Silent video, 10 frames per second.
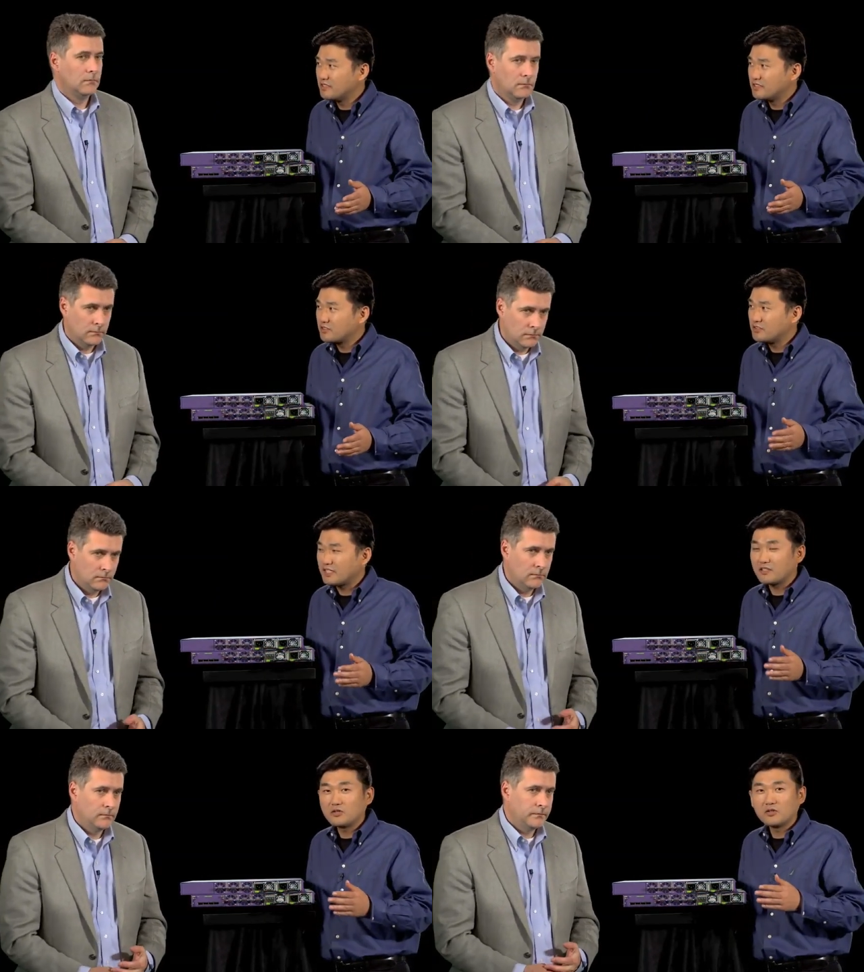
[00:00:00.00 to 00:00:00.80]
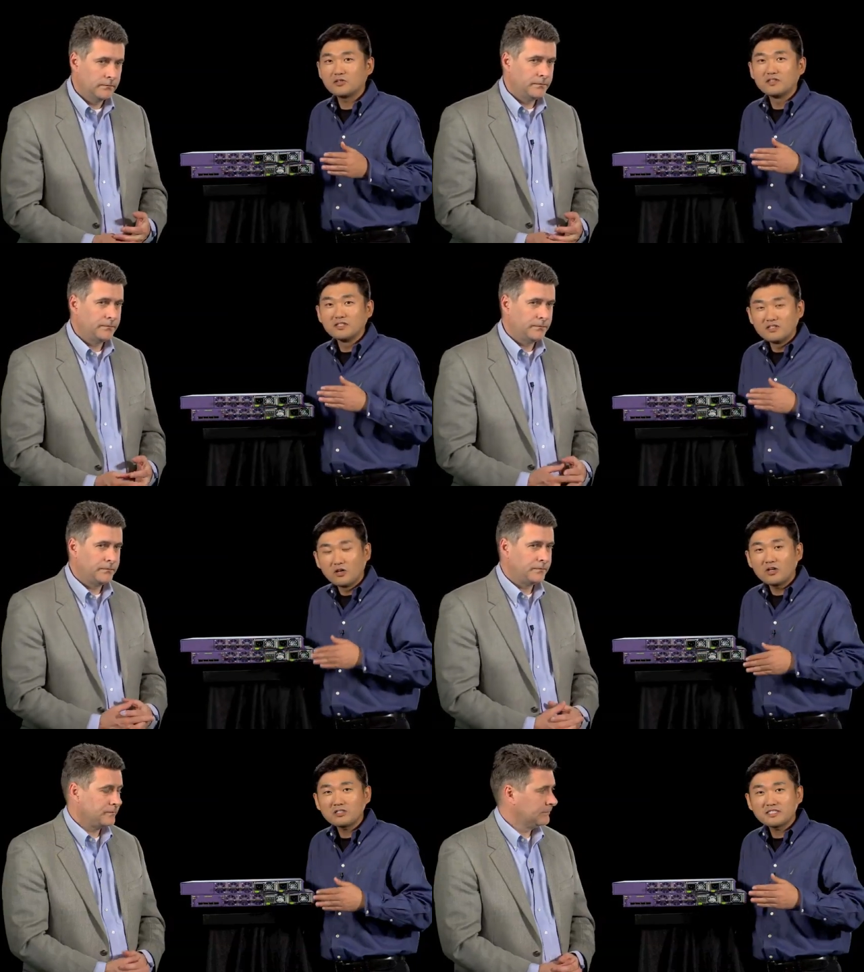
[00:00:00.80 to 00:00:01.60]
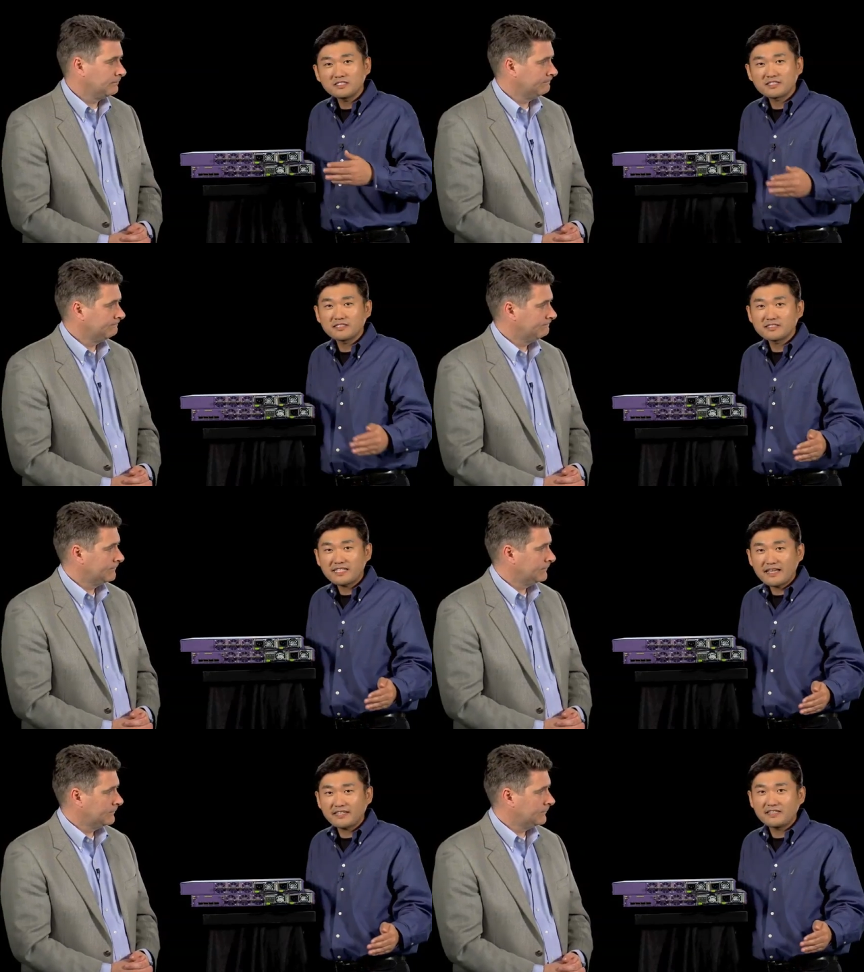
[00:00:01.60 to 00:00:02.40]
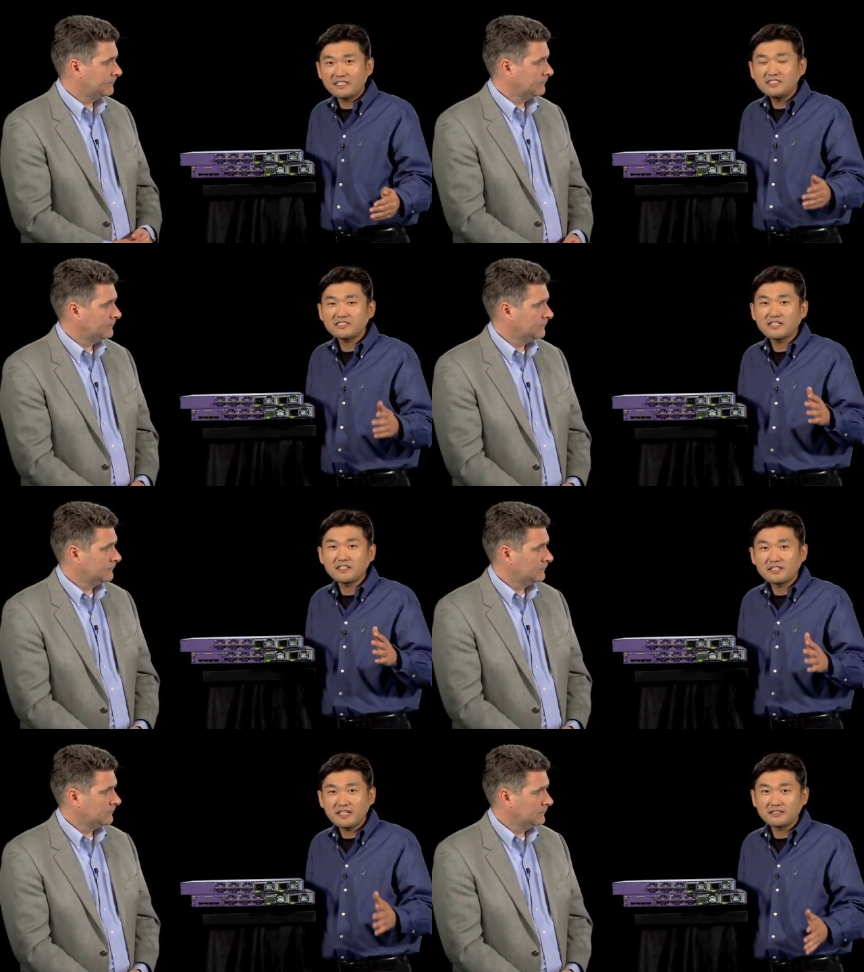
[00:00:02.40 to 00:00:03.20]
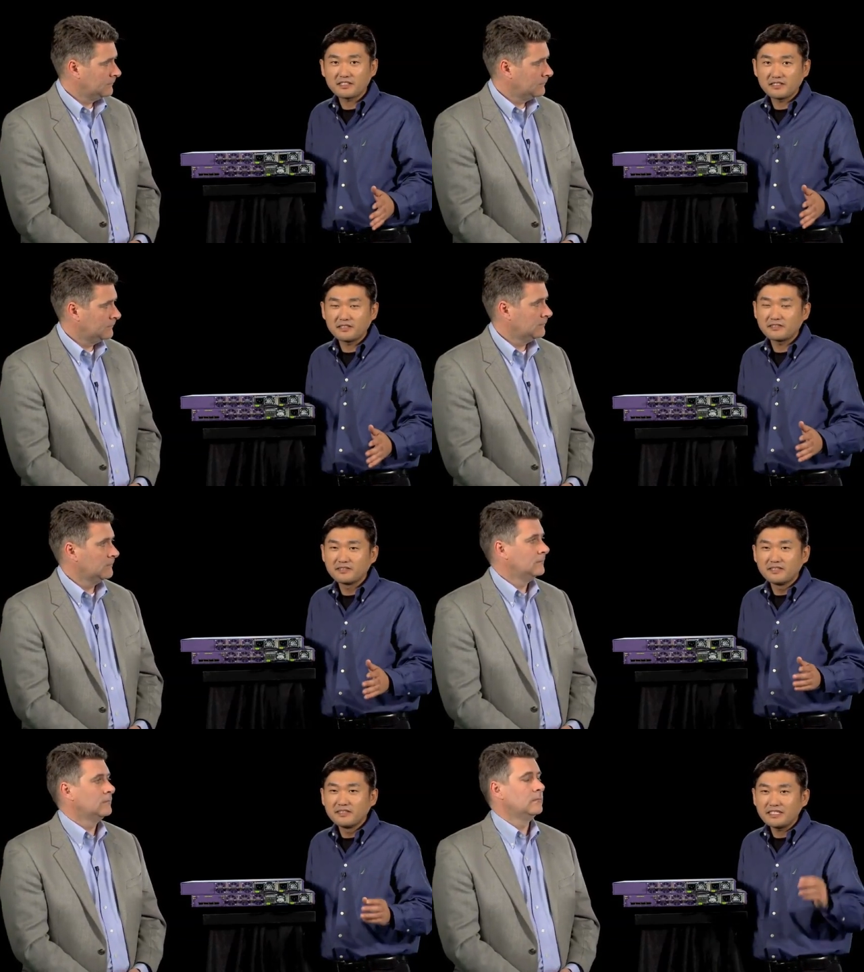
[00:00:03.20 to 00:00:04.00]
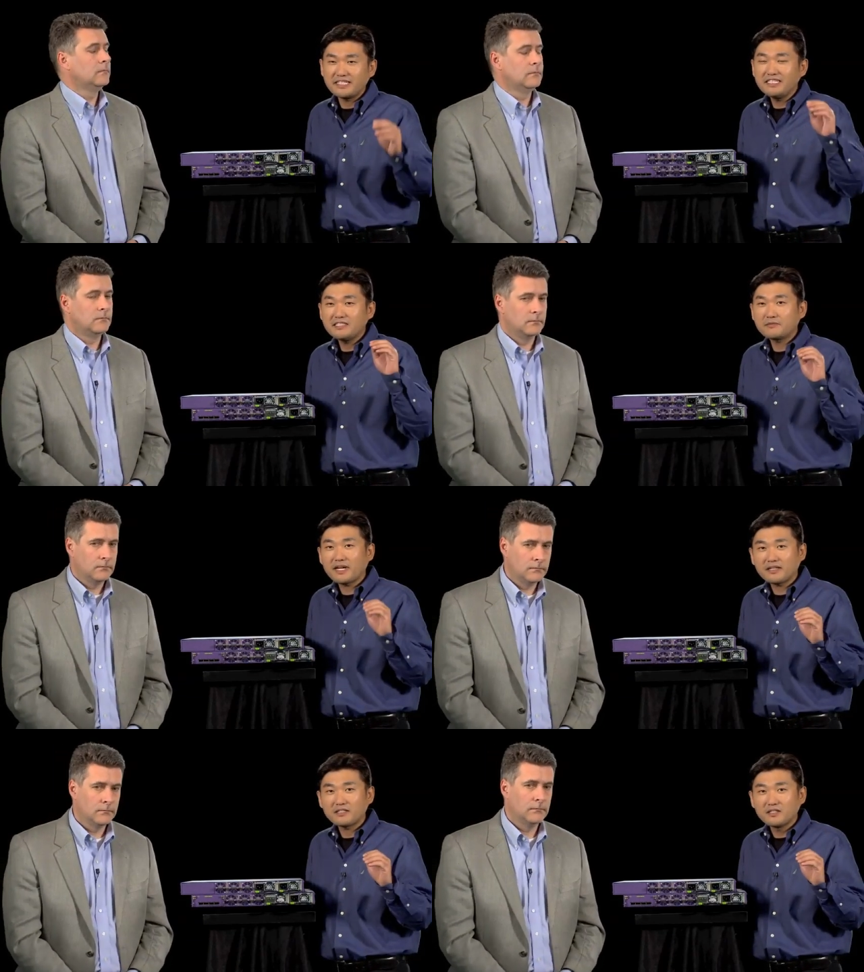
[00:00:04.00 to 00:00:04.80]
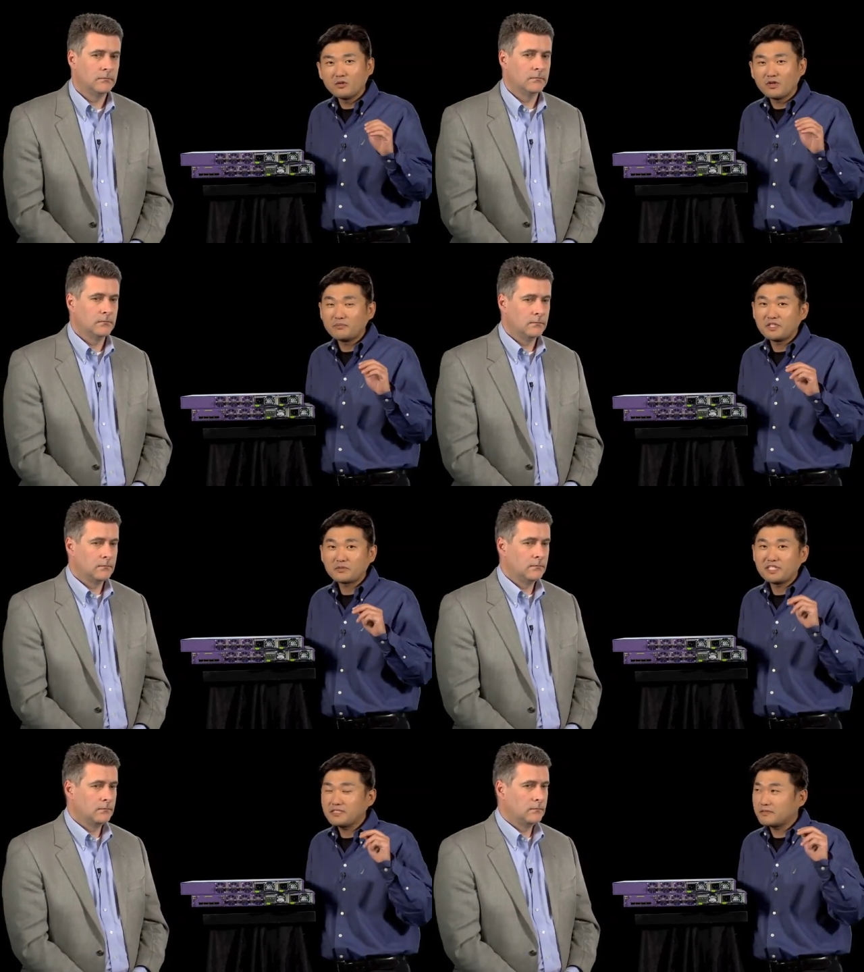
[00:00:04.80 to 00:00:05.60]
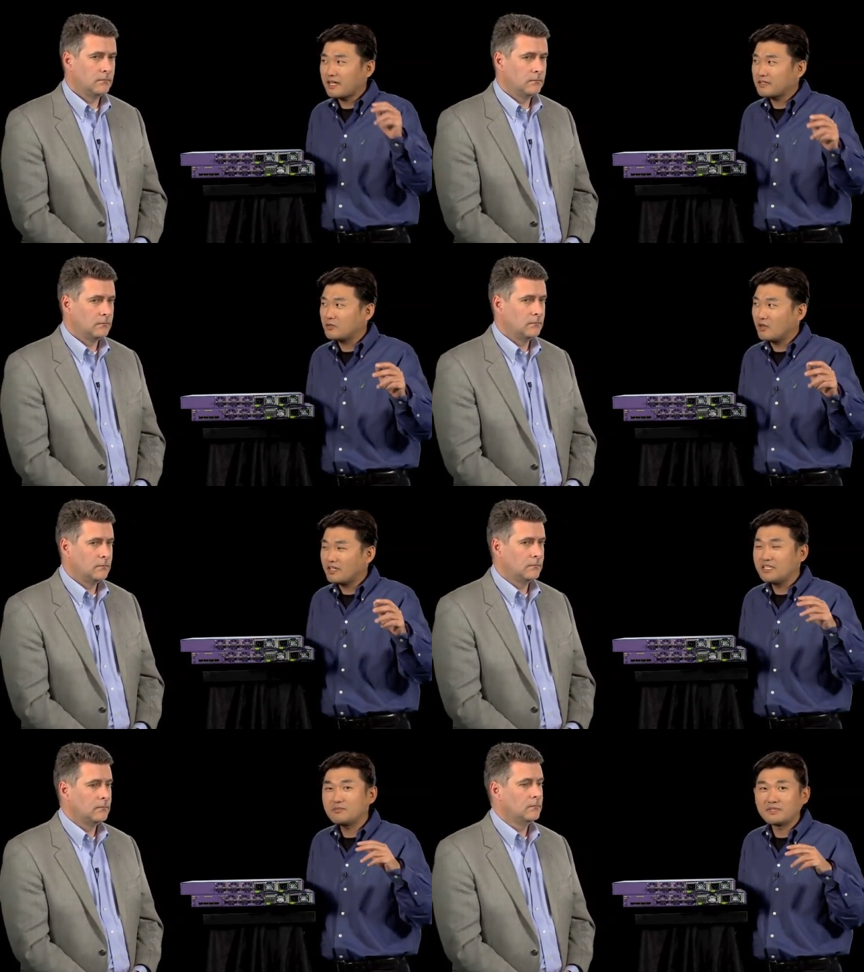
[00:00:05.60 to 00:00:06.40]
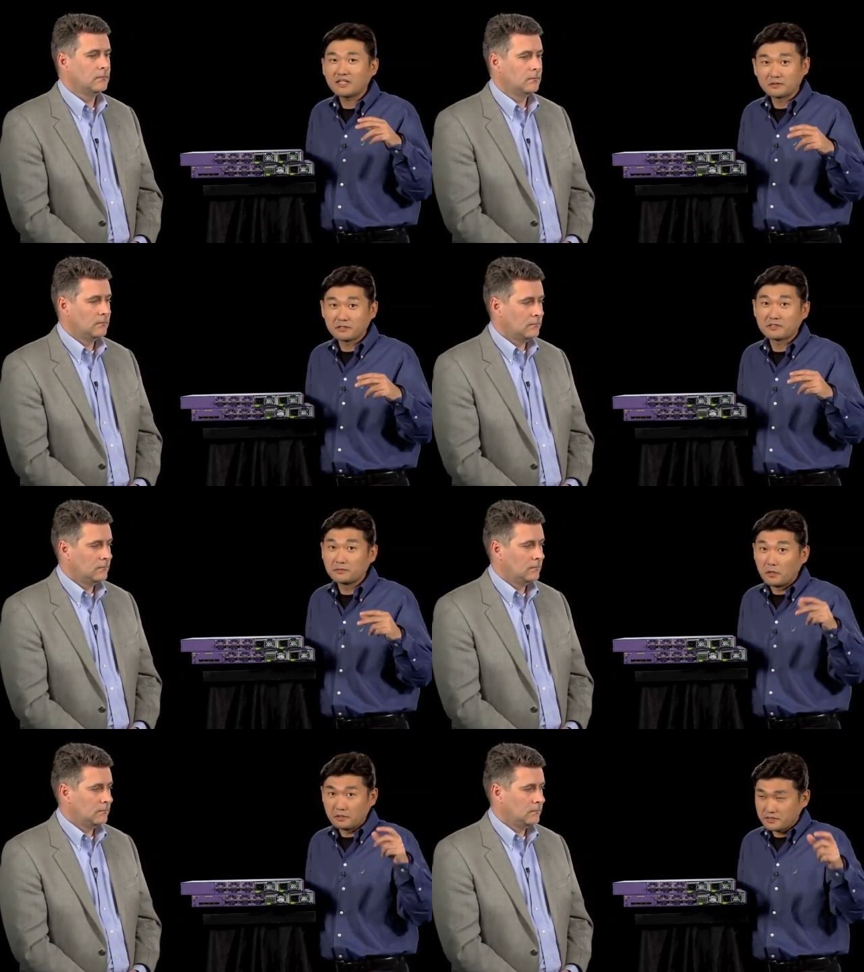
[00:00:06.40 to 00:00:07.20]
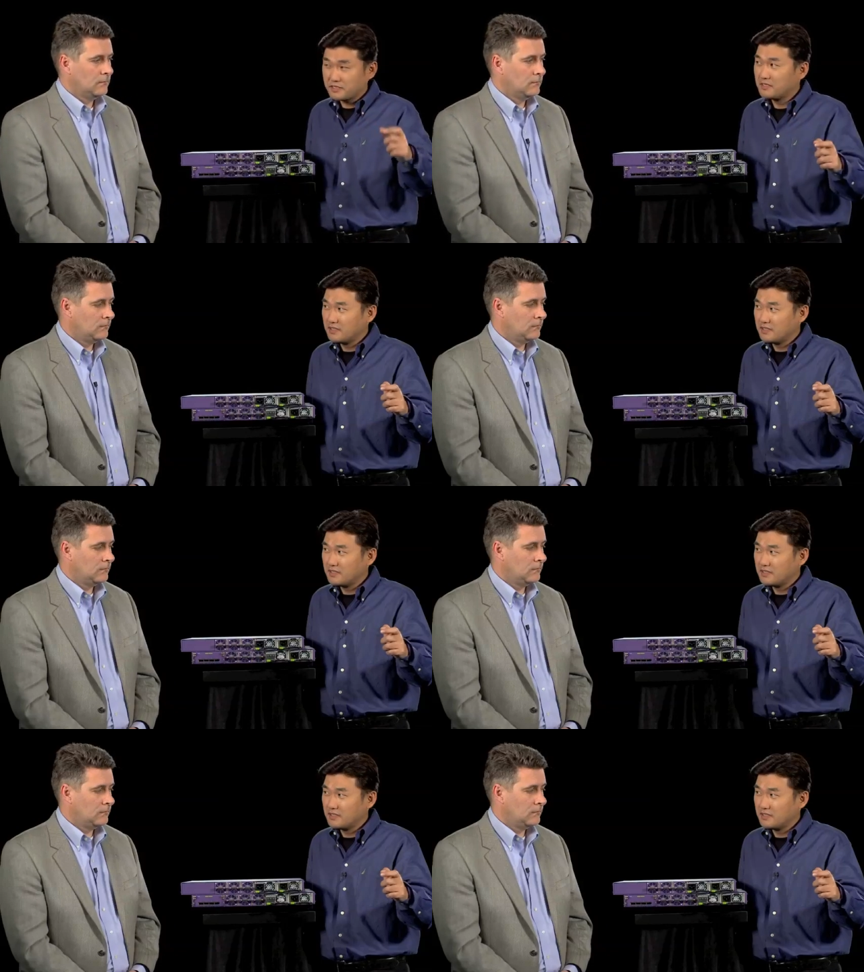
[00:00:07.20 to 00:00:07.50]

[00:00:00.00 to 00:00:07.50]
Speaker 1: So you can go long distance stacking inside the data center, in the rack, or between the rack, or even across the rows.